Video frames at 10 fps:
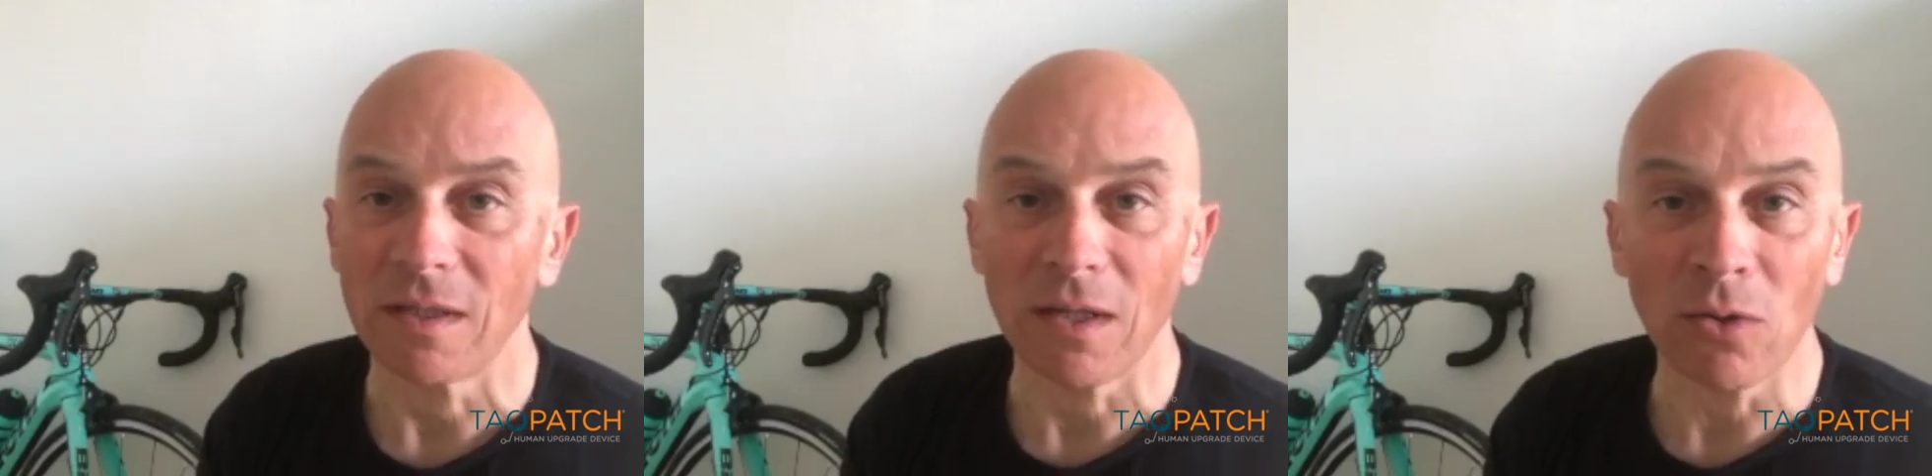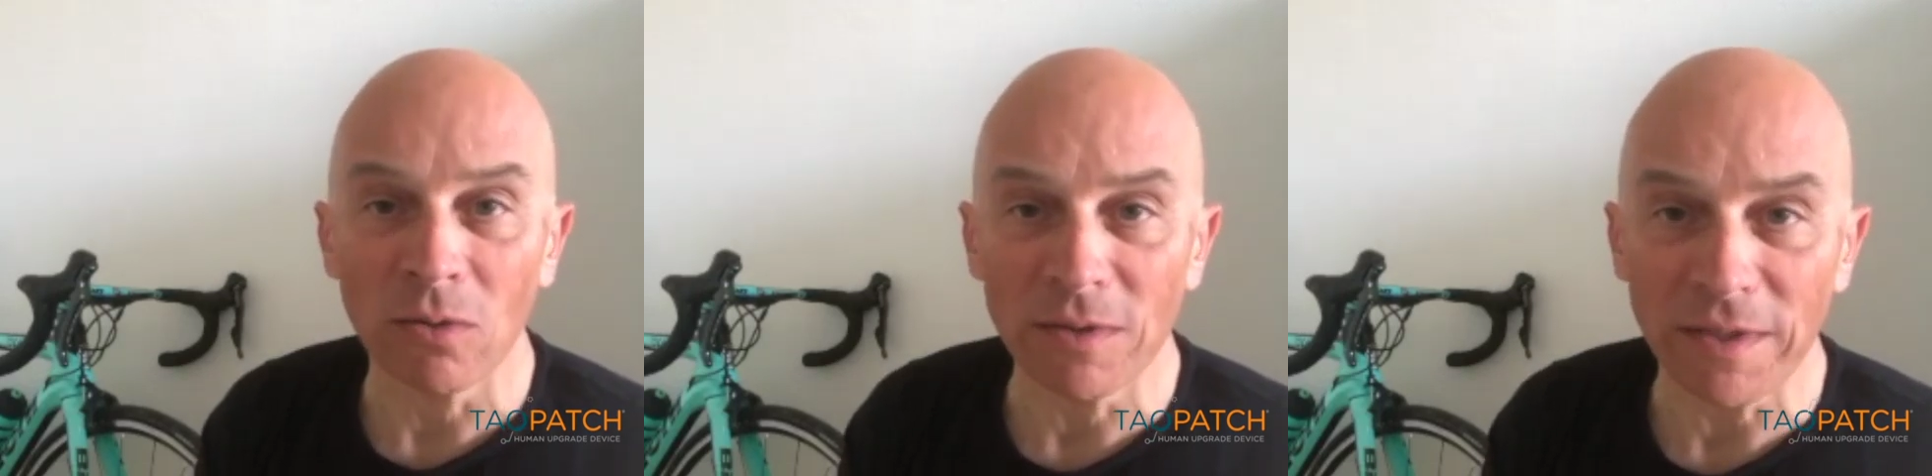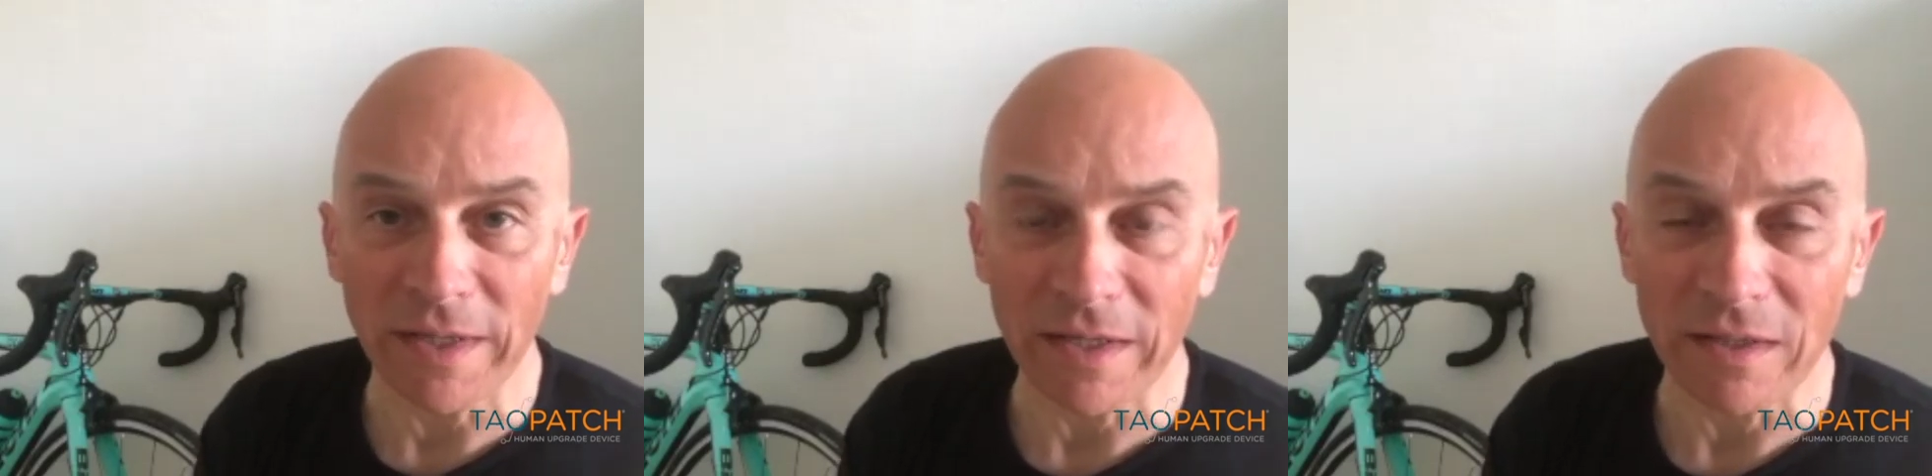all the
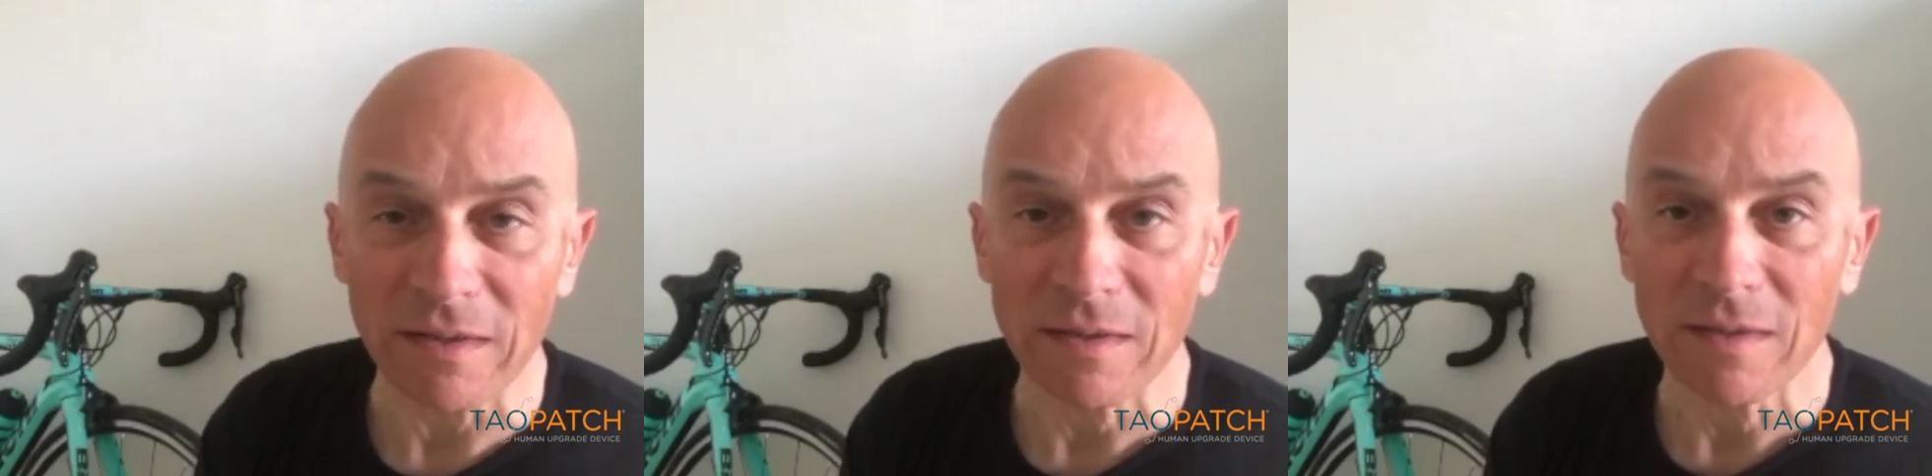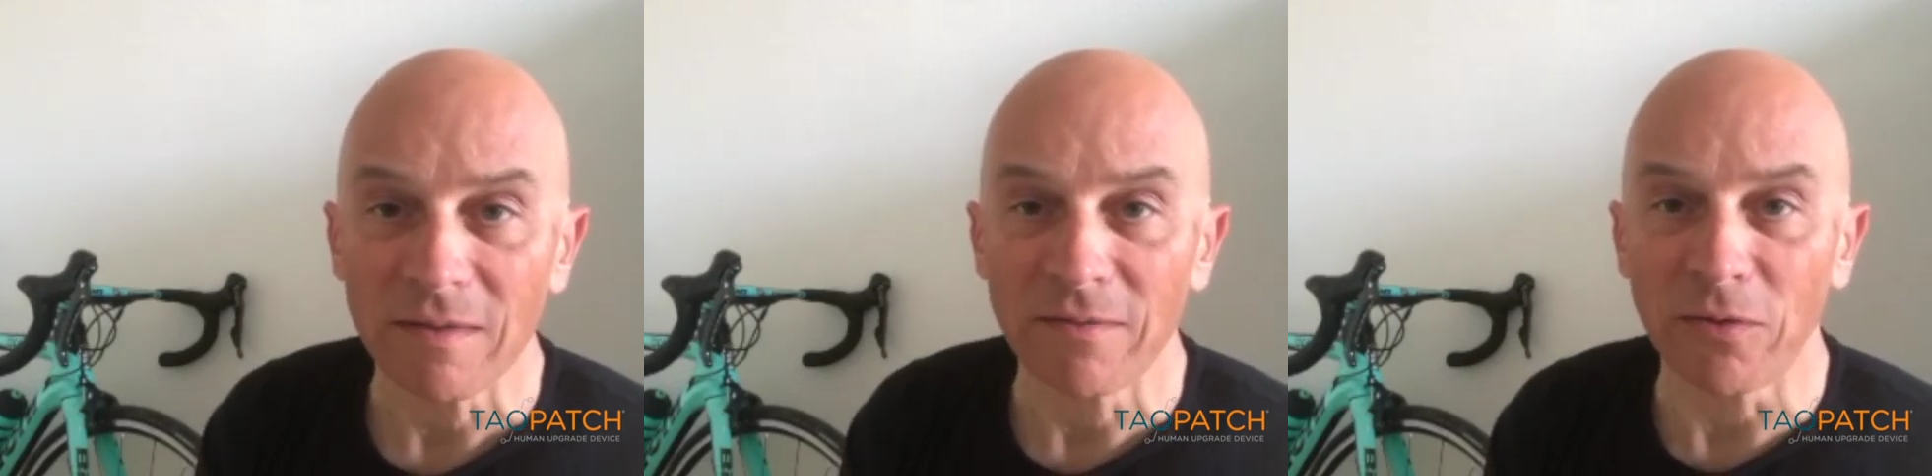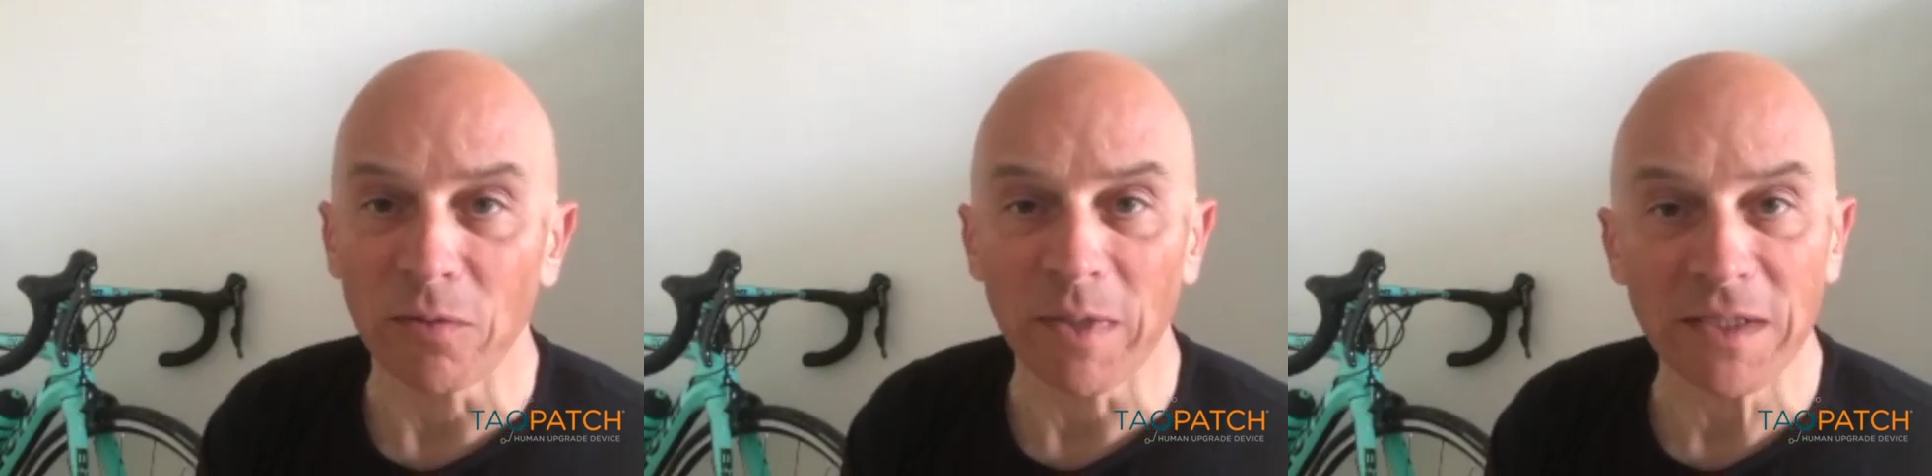day
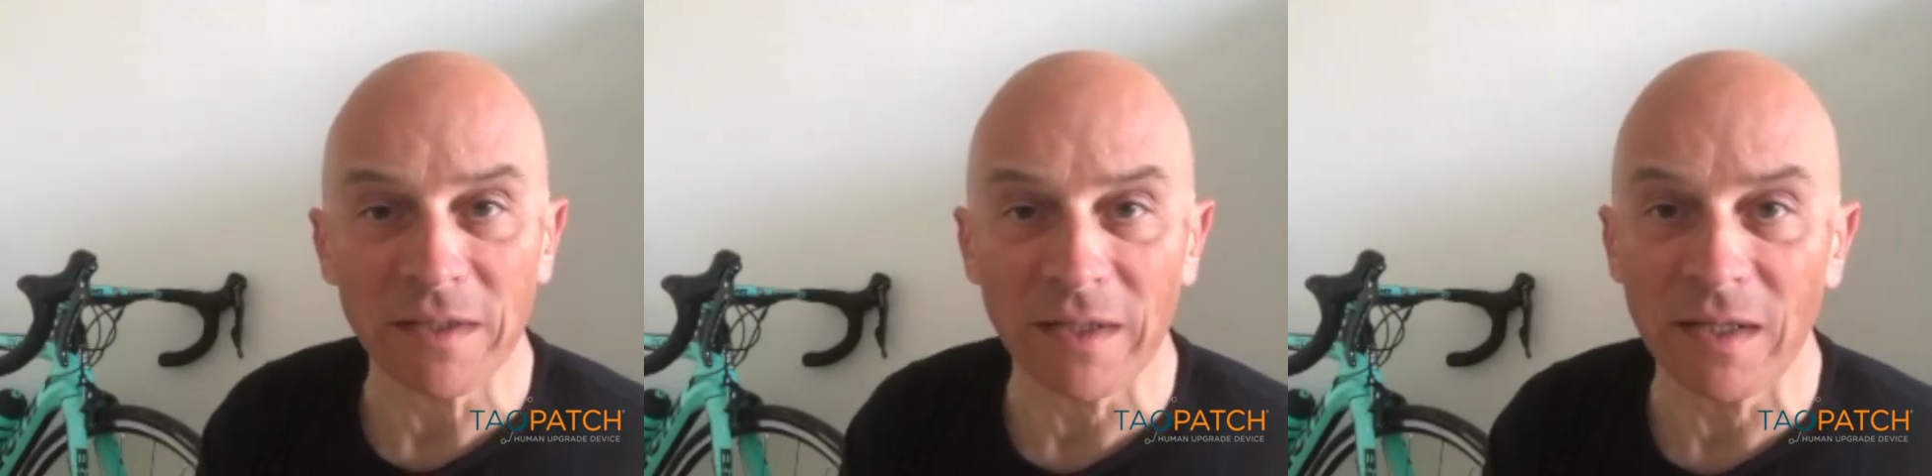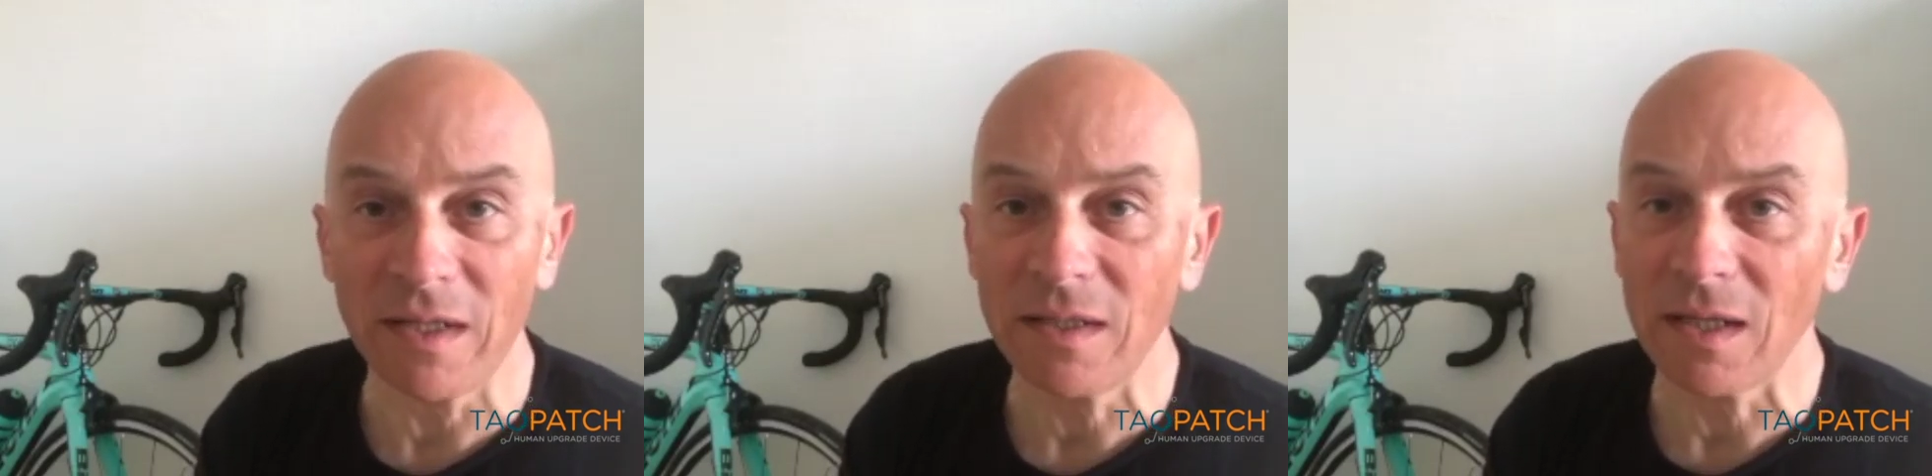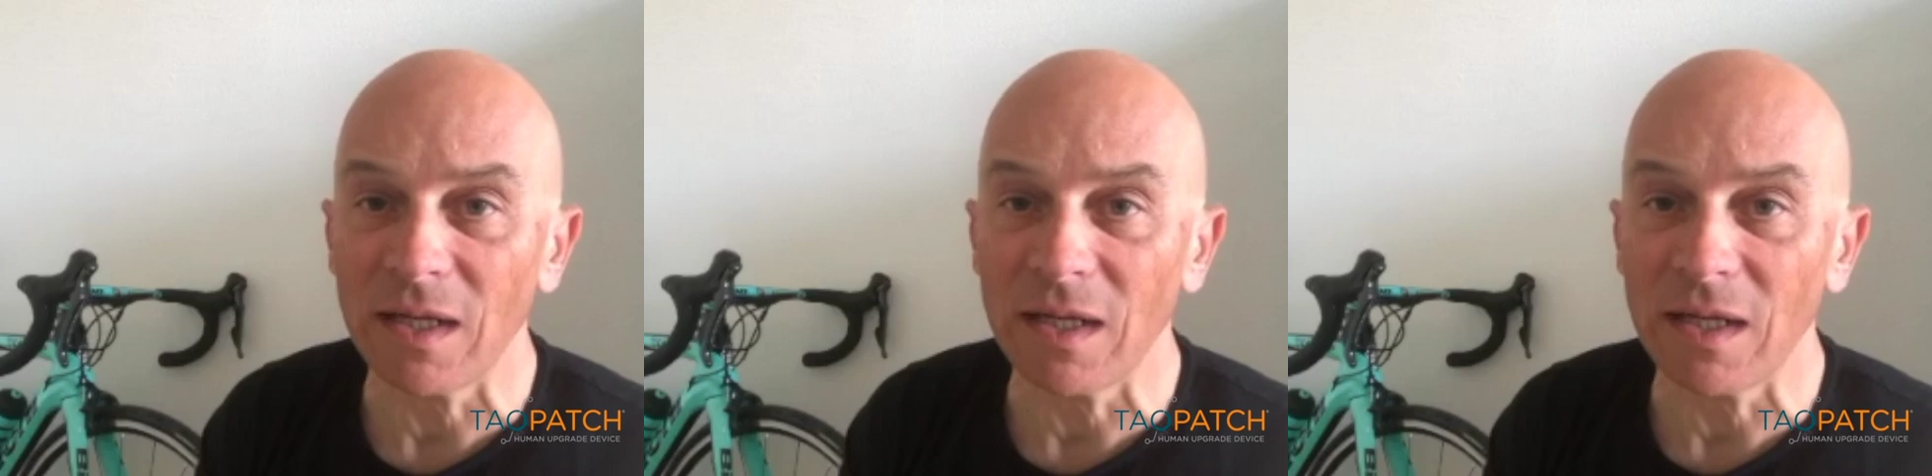for my training